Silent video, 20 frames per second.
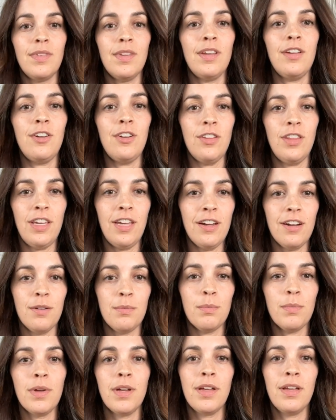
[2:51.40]
under the
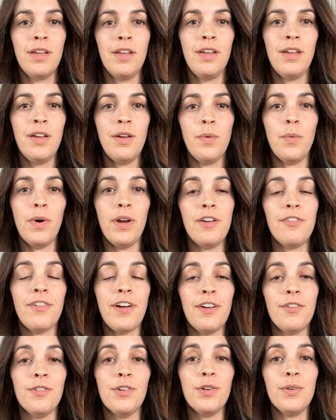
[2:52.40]
arm. What if
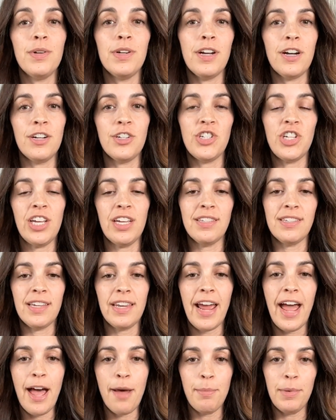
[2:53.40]
I ruined our chance
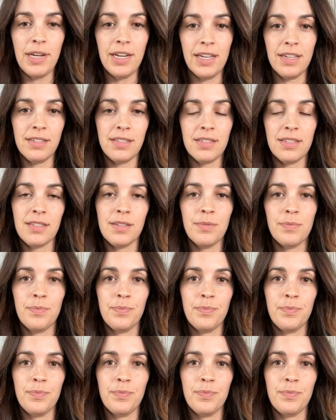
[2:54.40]
at happiness?